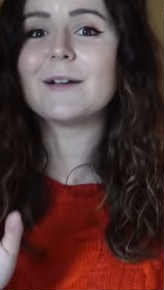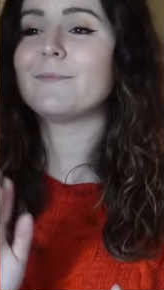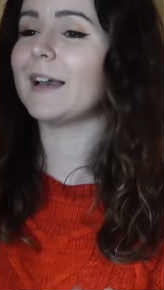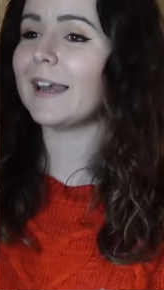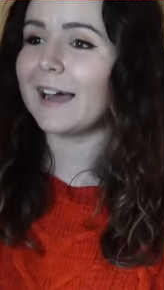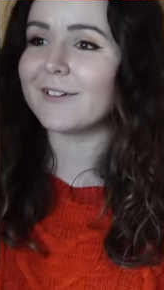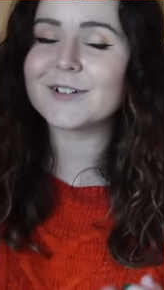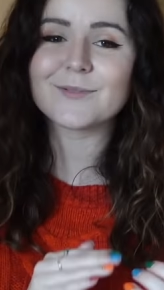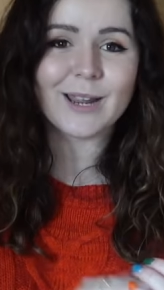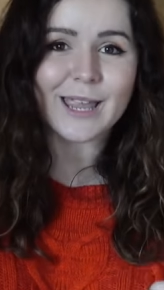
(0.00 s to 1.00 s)
my
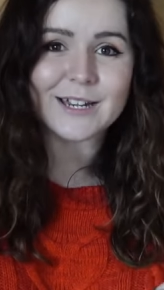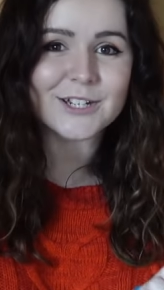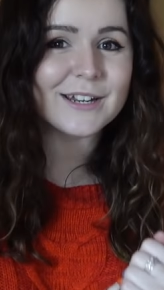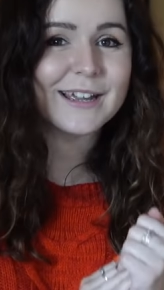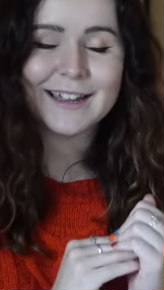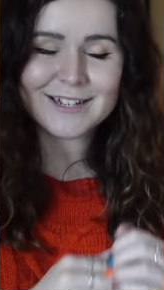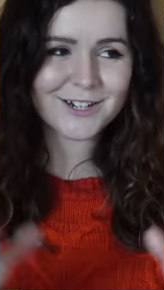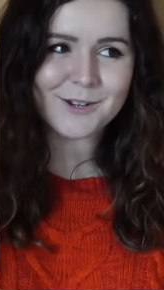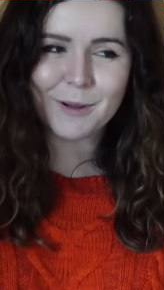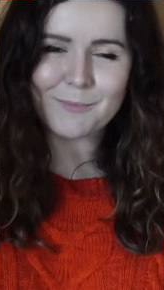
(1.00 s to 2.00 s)
lounge, my kitchen, and
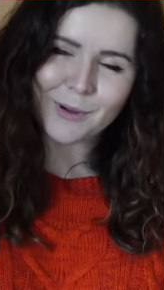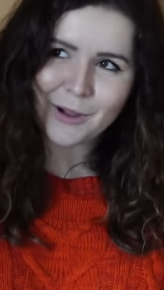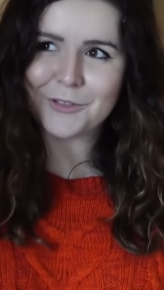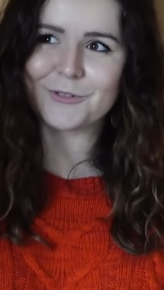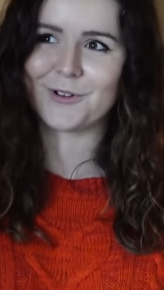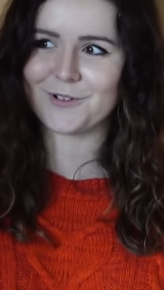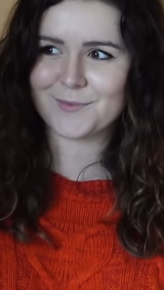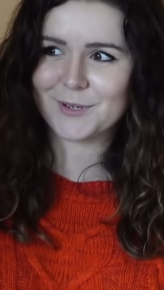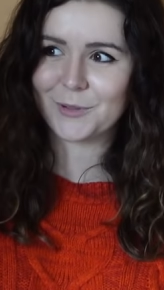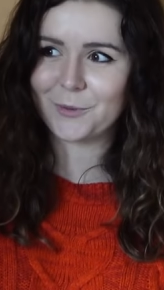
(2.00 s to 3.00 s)
show you my bathroom
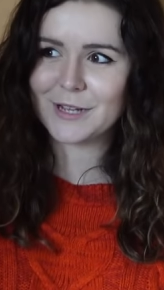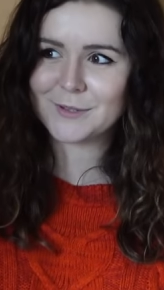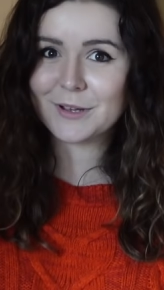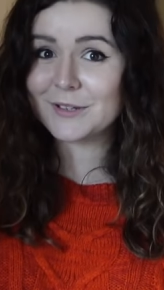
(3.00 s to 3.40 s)
the long way as well,